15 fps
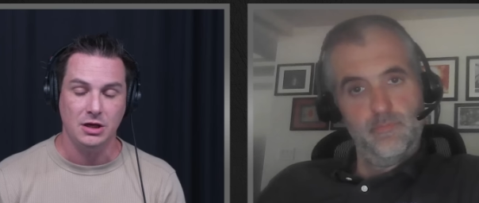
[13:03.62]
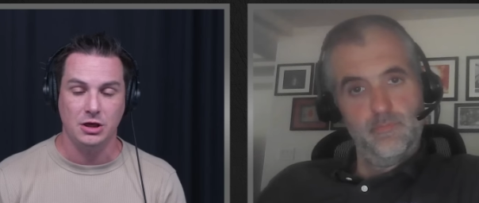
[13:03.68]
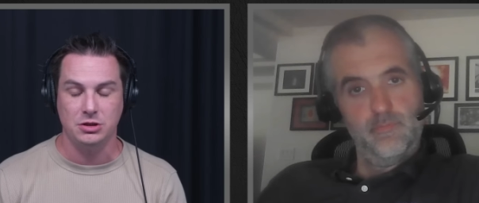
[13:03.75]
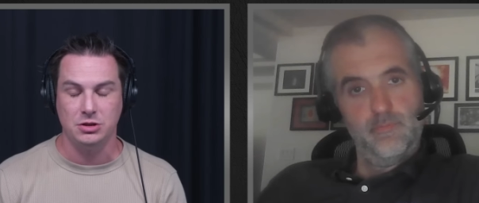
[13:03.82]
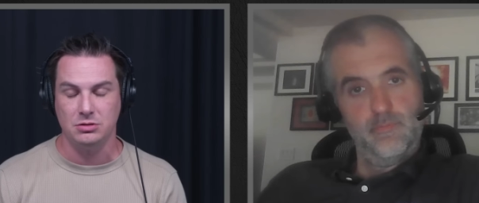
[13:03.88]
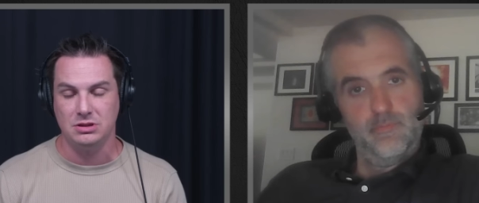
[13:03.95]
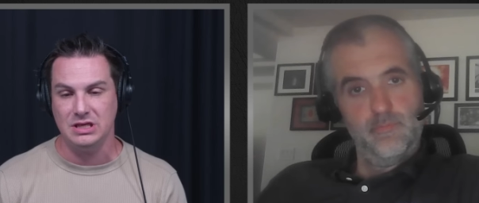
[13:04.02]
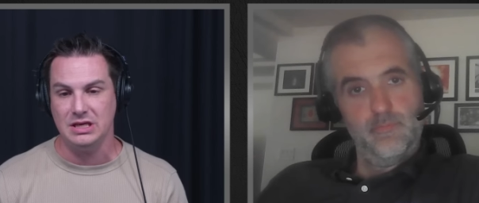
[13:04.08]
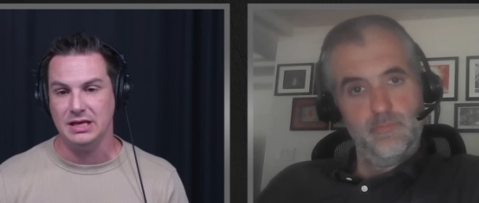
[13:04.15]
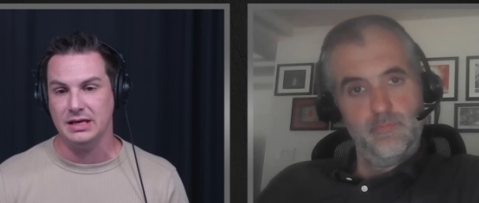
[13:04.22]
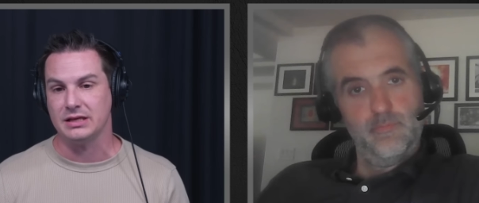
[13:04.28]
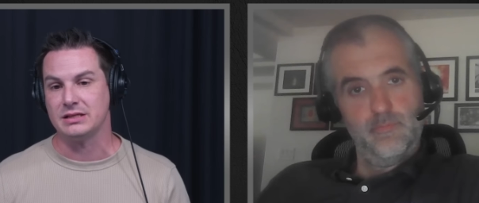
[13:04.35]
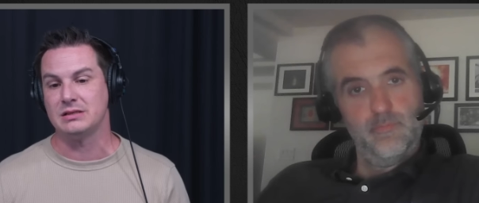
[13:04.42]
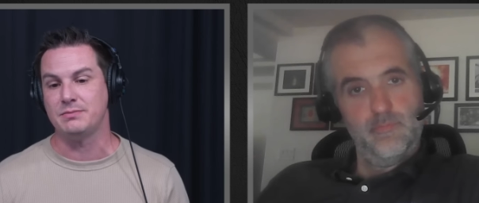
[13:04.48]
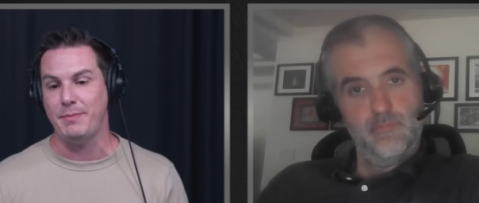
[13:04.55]
Speaker 1: could you see
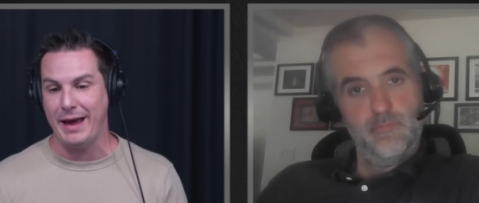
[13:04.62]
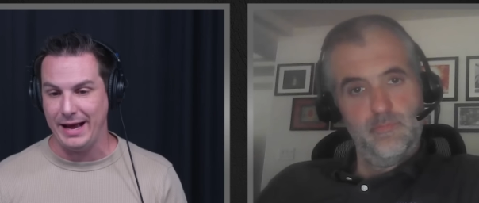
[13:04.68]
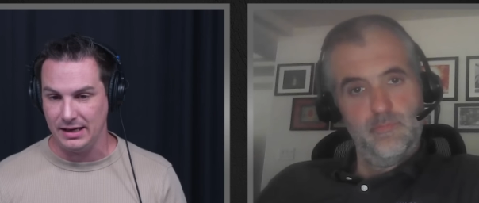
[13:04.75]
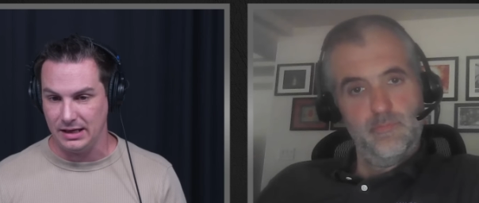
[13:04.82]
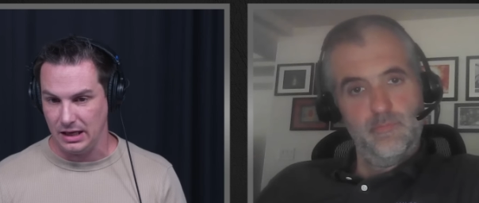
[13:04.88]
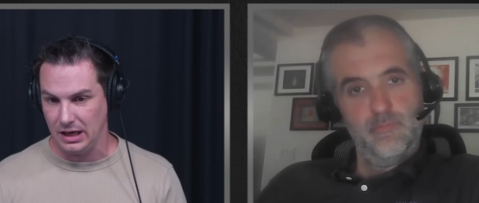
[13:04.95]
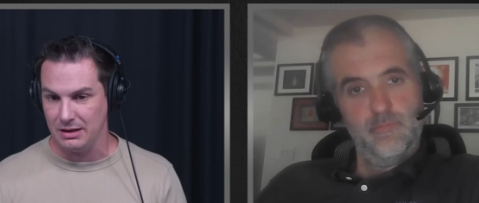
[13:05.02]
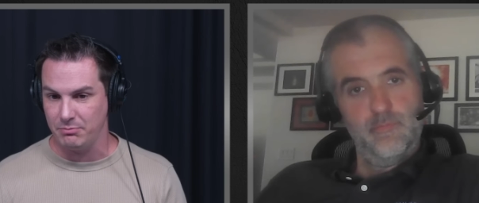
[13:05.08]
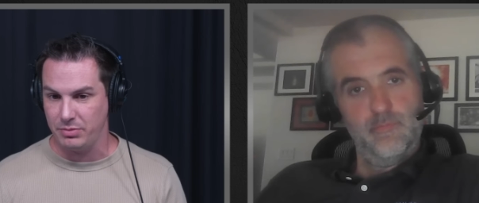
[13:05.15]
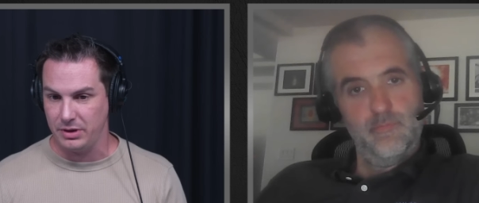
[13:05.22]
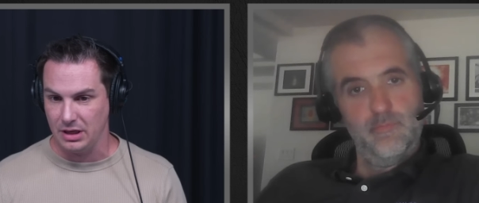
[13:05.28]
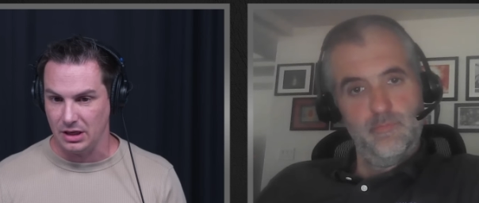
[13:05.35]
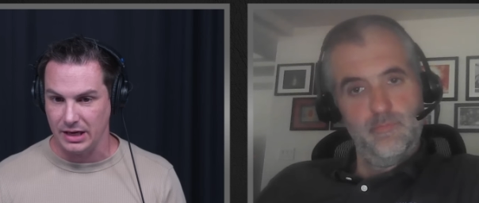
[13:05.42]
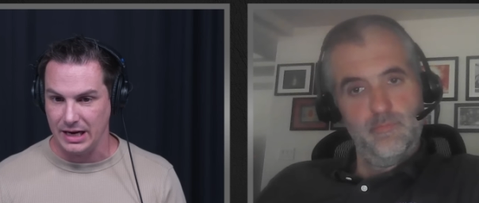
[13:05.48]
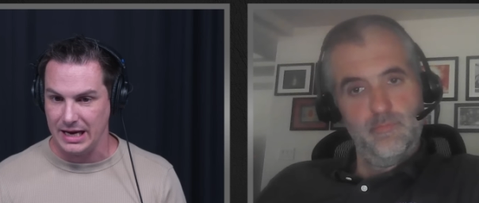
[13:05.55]
expanding it
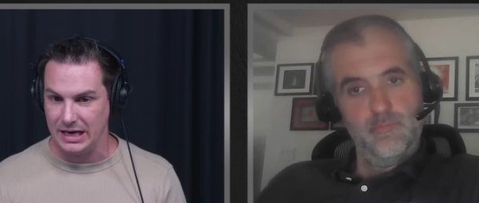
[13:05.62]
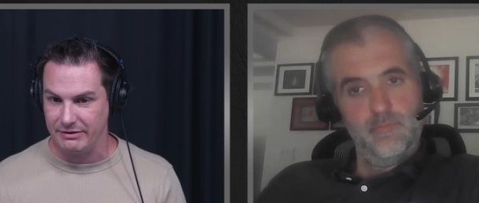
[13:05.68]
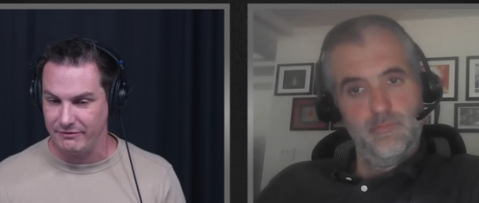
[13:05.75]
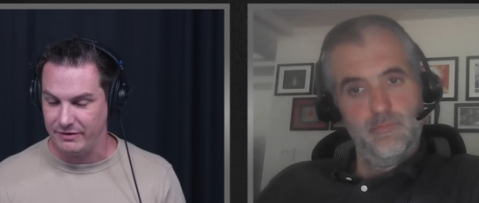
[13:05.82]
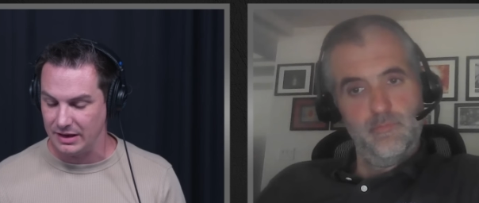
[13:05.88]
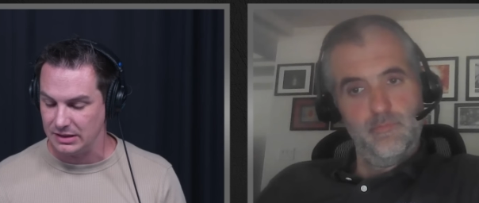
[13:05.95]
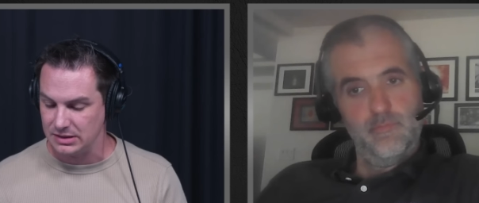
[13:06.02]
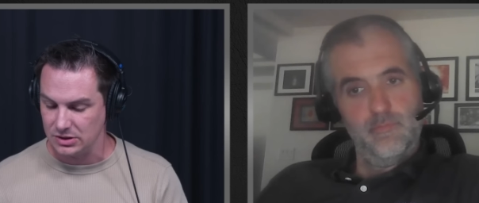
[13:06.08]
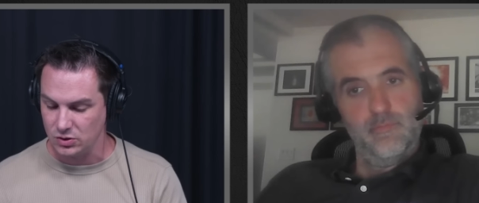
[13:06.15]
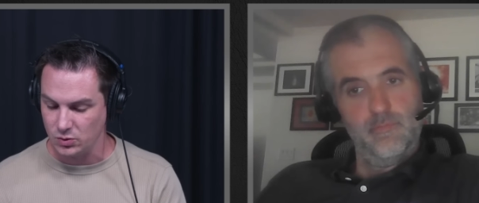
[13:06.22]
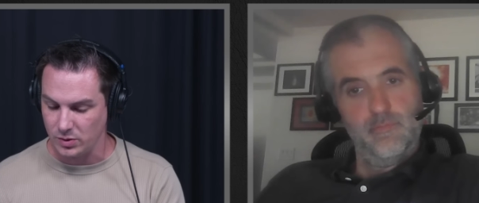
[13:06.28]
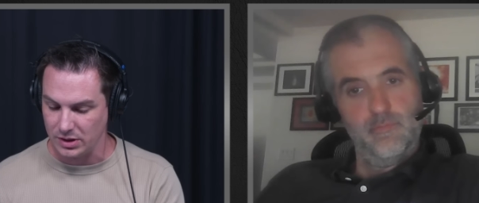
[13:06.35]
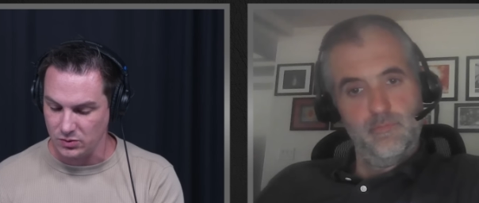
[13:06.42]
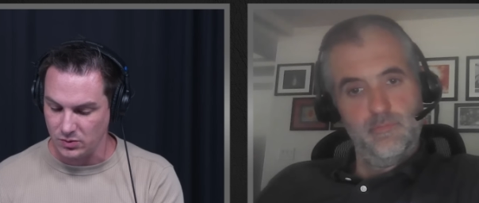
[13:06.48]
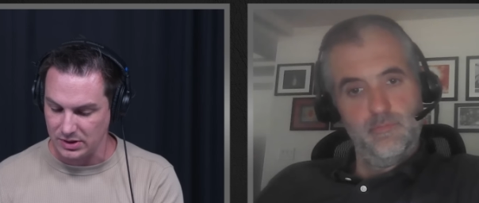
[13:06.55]
beyond eight events in
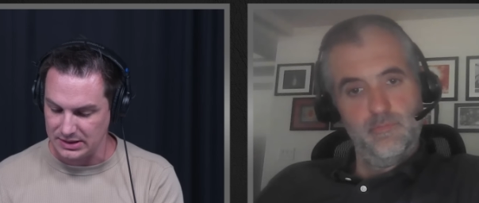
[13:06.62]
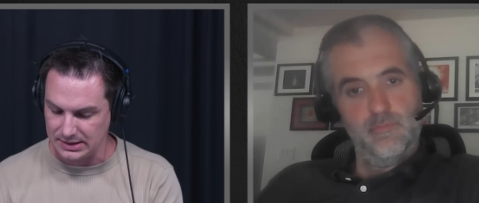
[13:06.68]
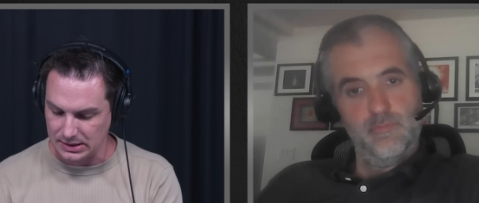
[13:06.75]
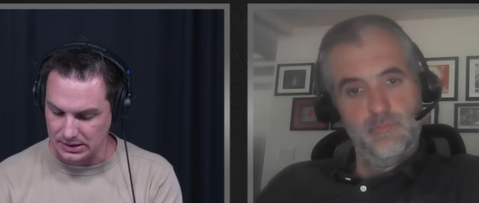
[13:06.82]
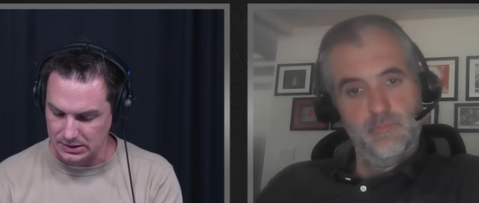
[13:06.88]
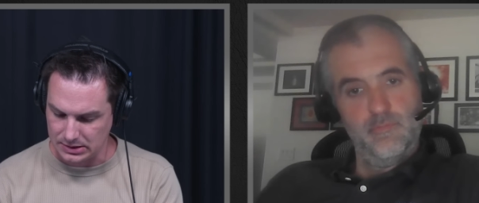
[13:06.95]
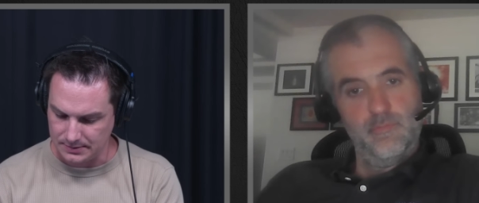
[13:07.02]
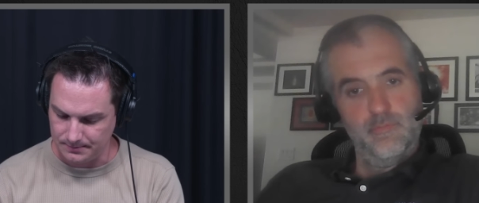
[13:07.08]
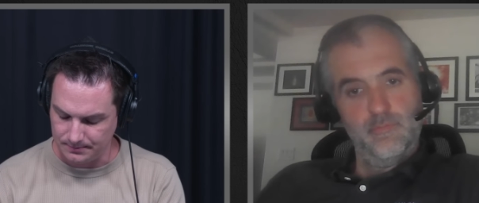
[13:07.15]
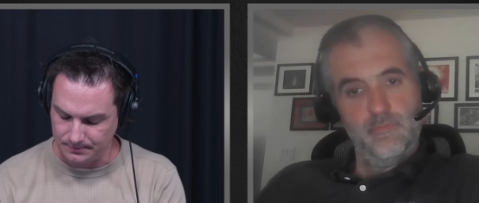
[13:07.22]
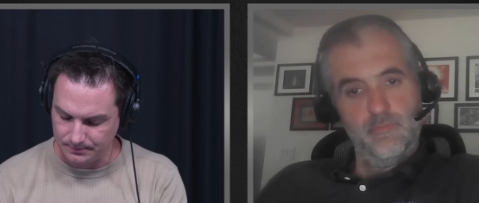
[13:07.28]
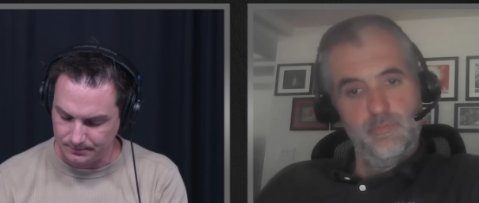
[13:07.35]
twenty twenty-six?